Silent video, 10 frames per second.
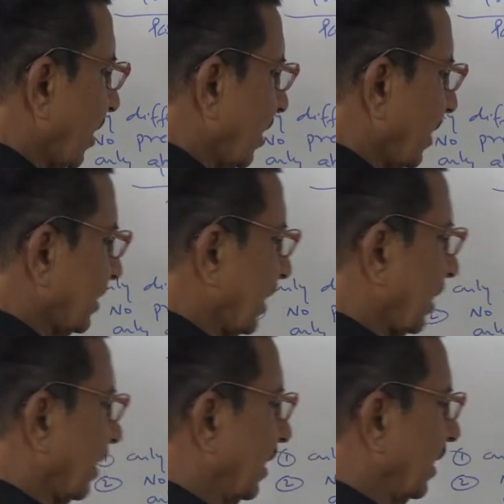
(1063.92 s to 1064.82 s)

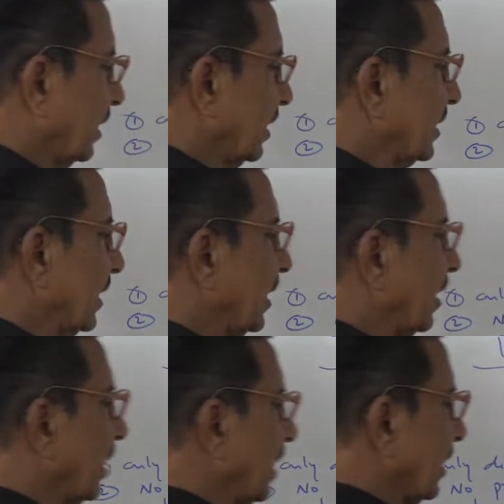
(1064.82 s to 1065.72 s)
Understand? This
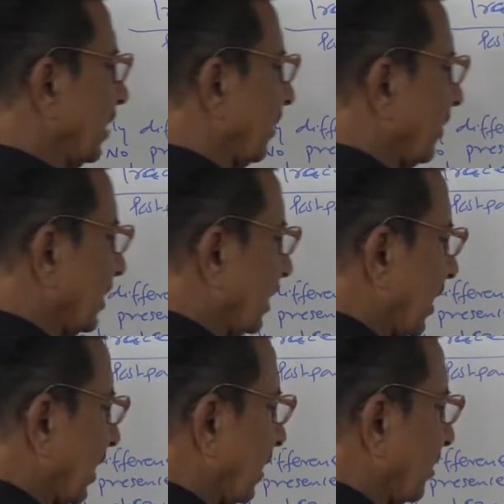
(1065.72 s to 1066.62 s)
indeterminacy
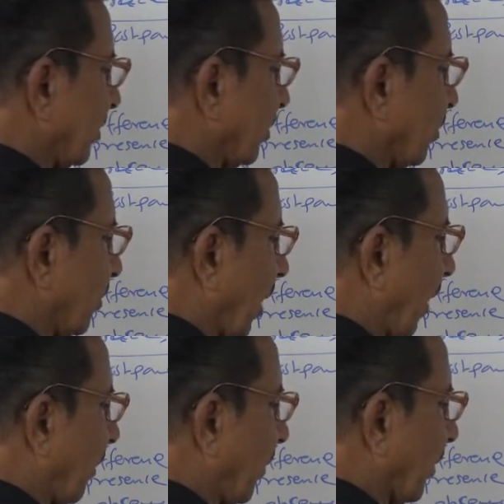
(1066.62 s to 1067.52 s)
leads you to
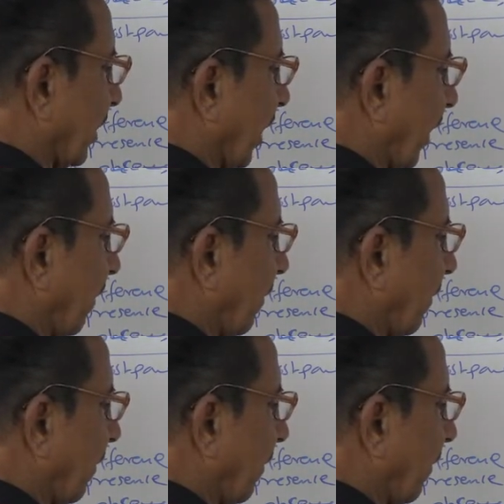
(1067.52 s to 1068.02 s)
aporia.